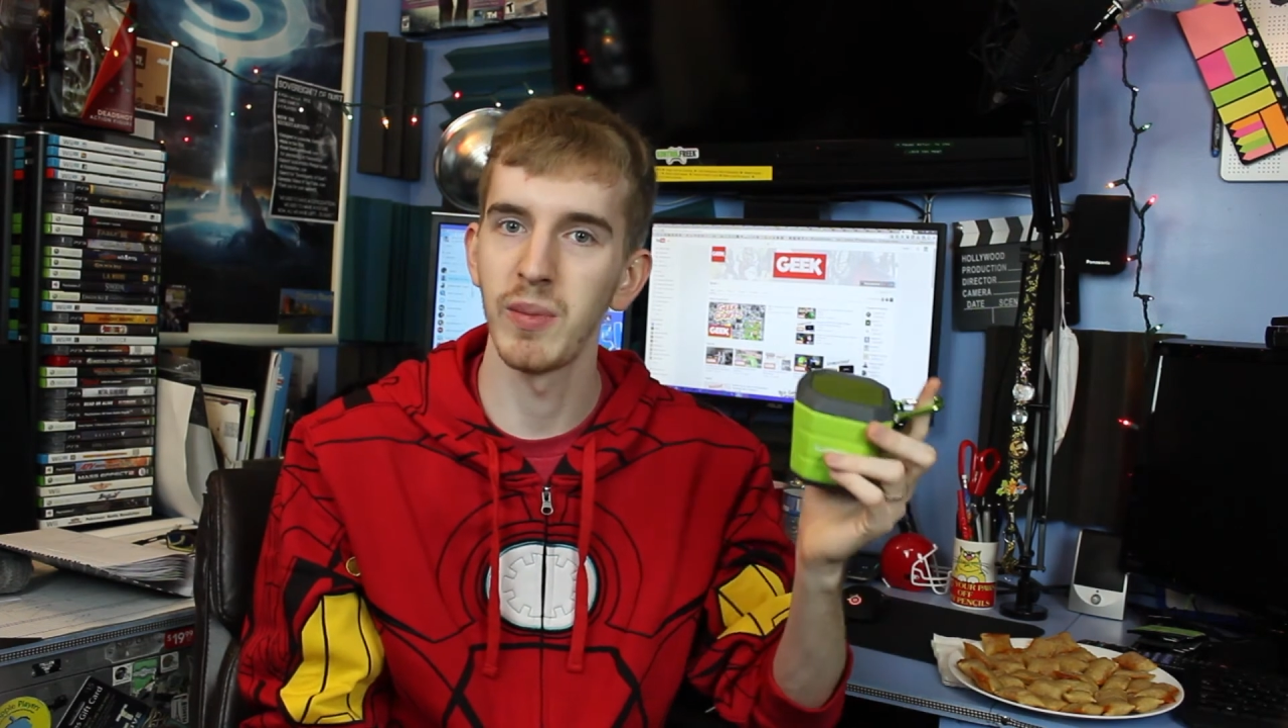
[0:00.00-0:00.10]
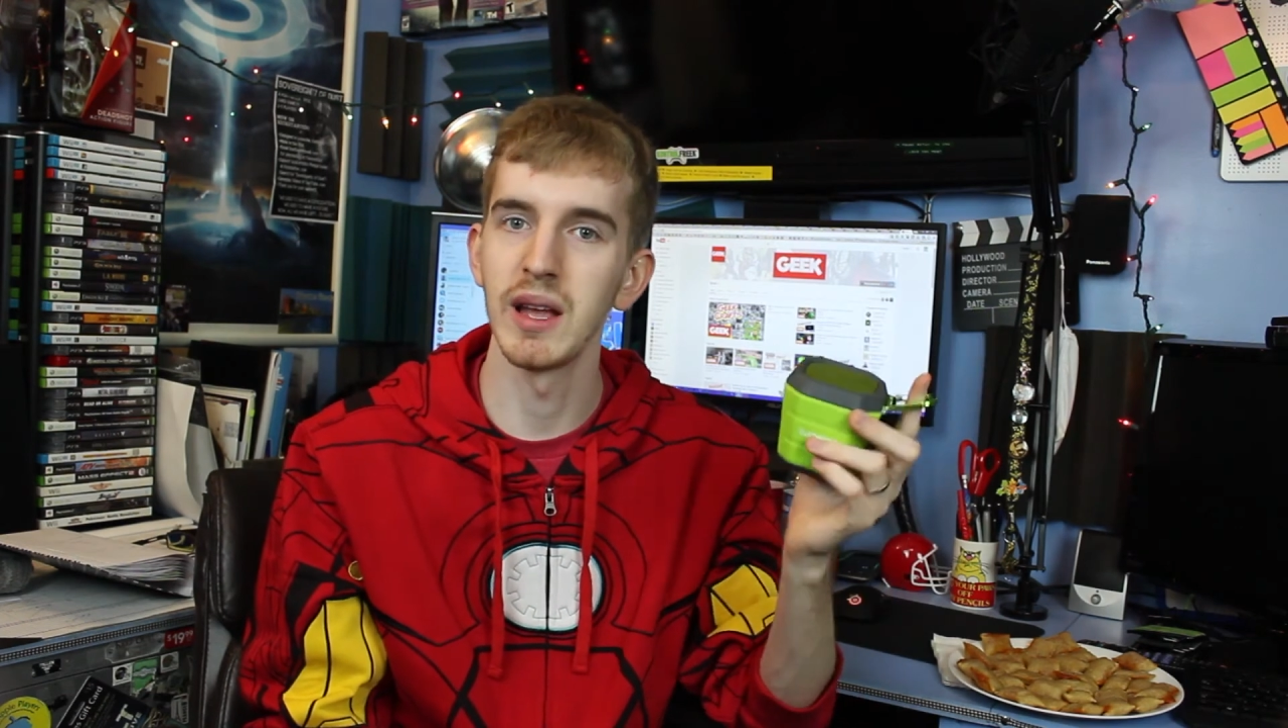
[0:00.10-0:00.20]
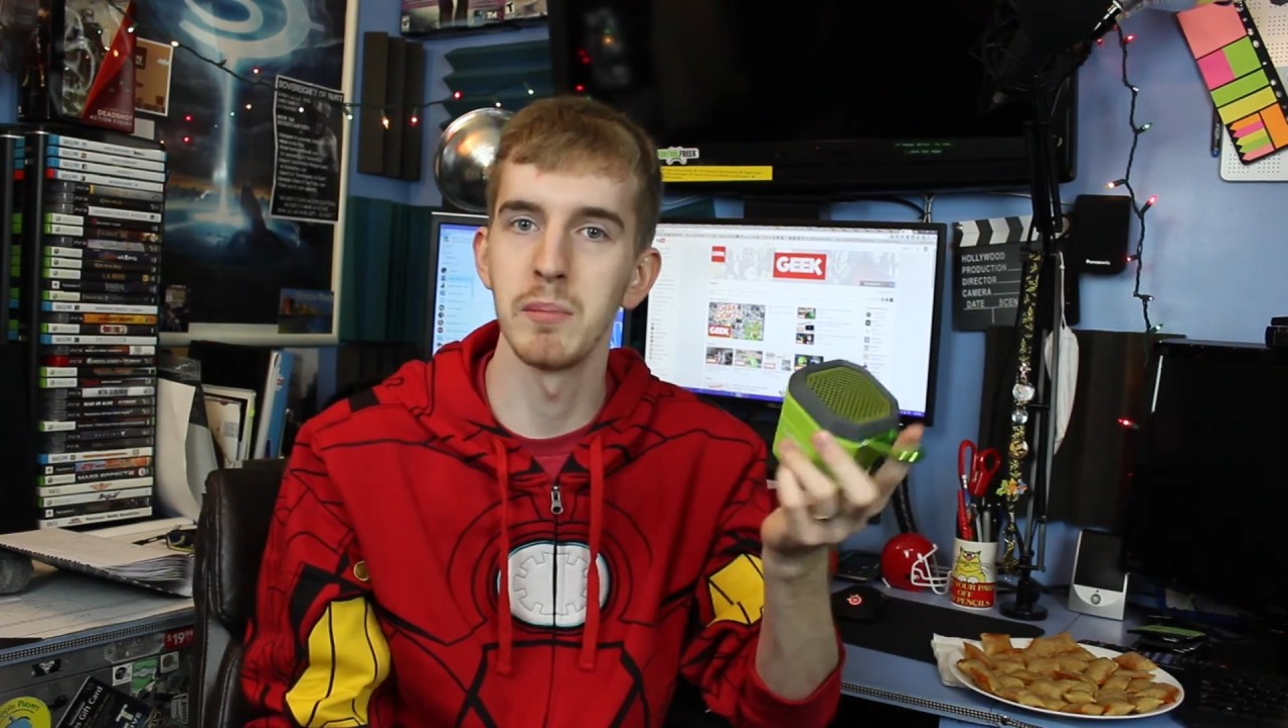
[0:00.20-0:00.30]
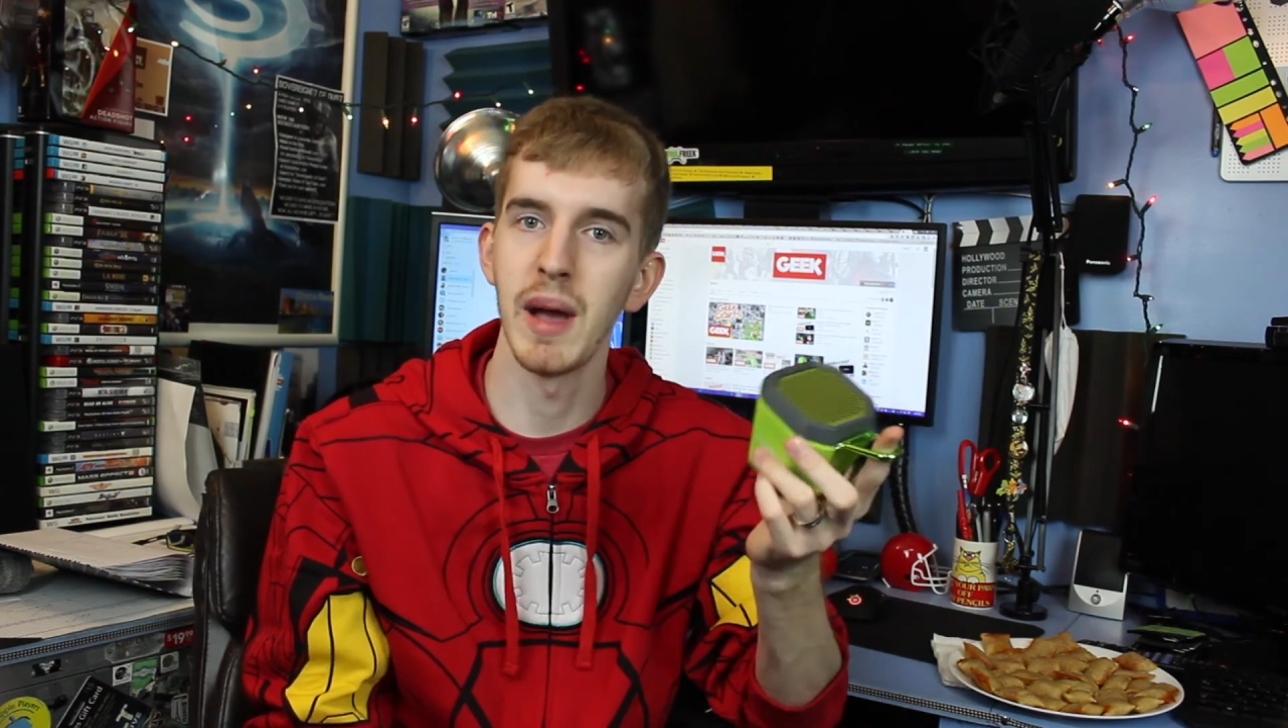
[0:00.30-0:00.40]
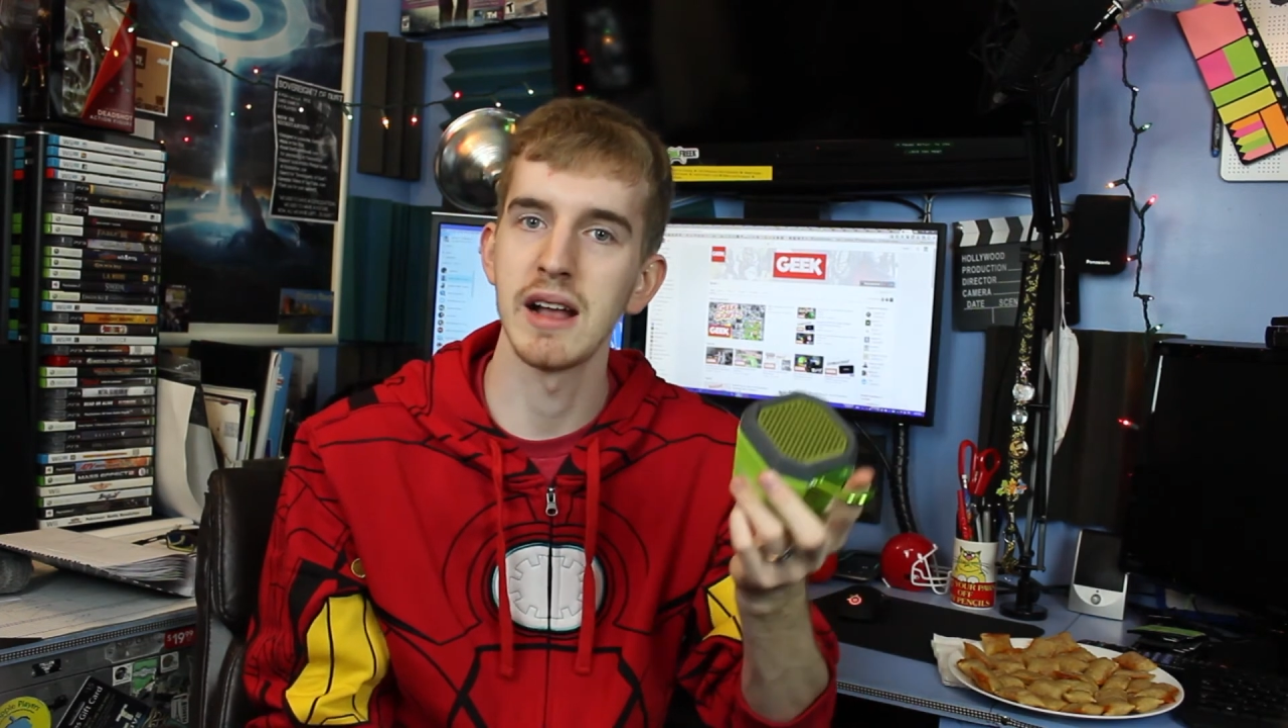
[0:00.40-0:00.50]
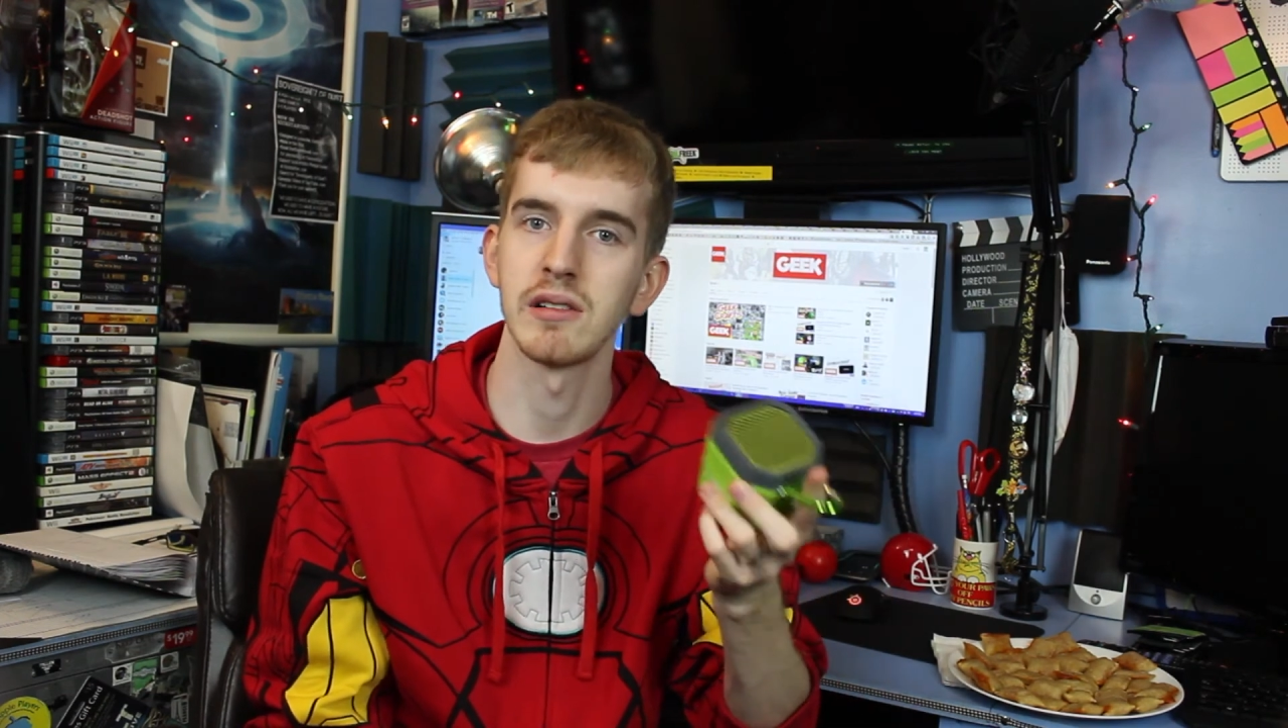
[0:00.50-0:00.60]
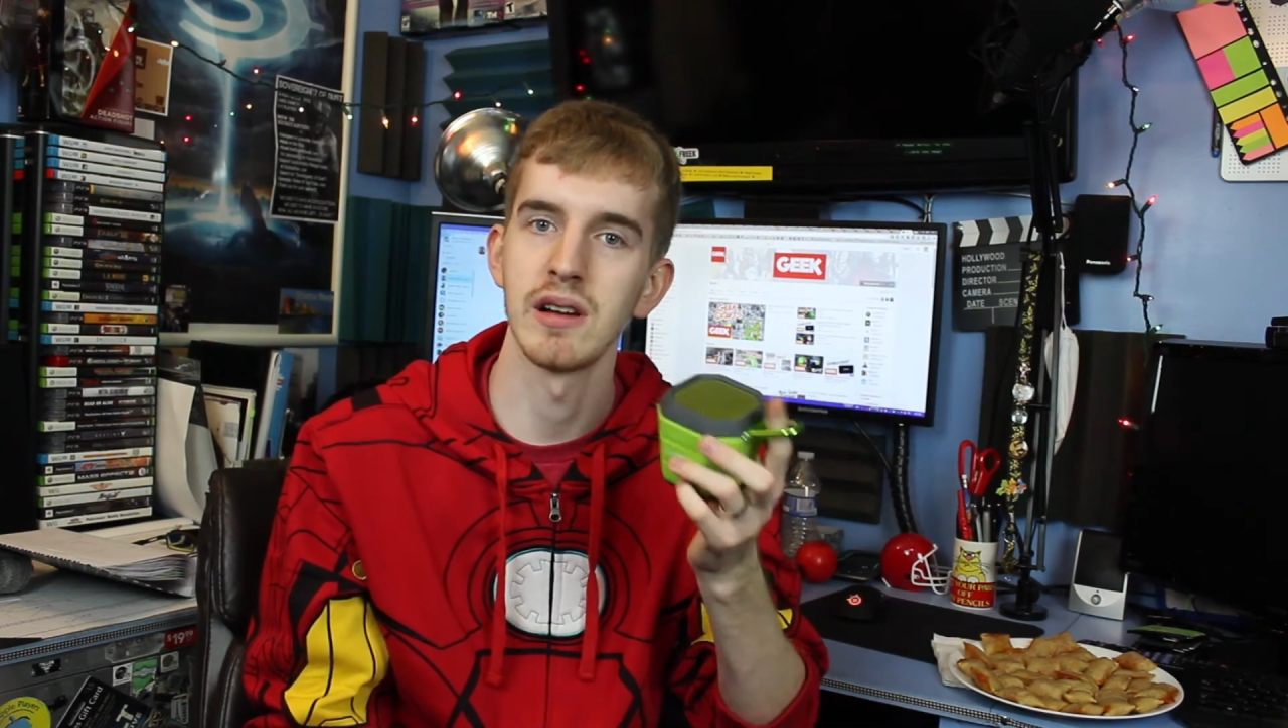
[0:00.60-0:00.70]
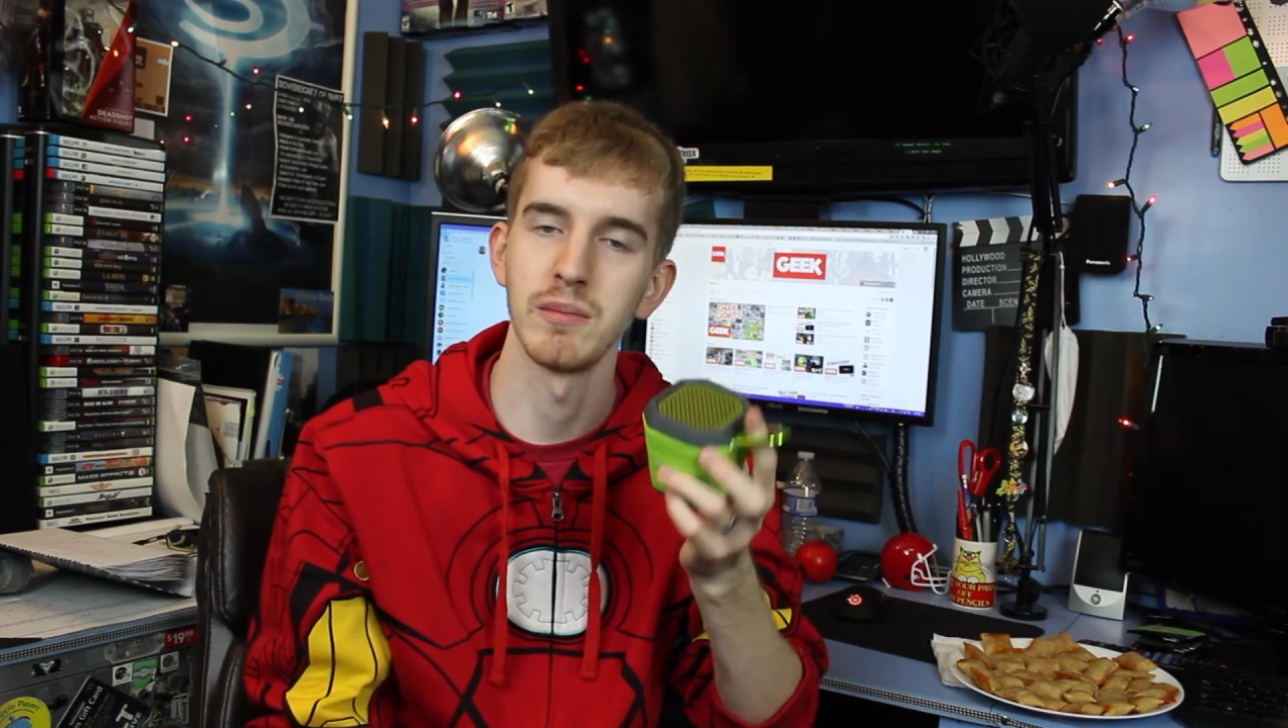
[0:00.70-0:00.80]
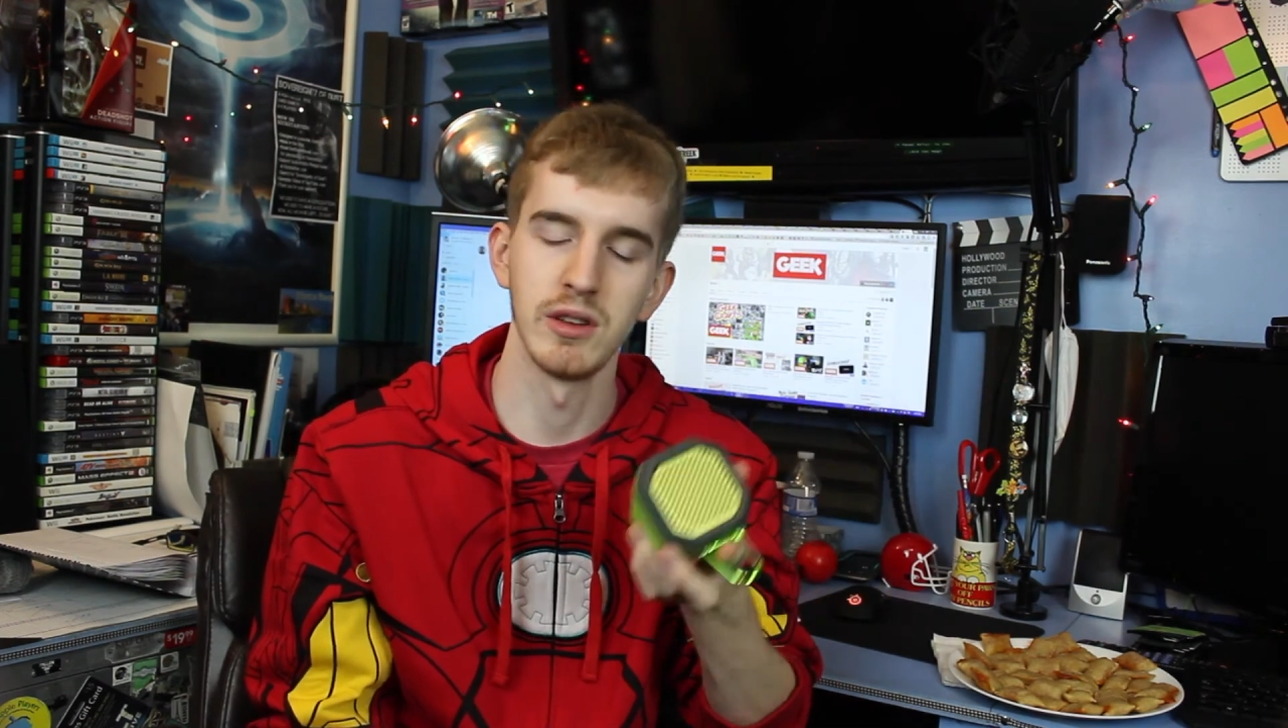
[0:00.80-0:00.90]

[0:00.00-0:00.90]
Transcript: playing background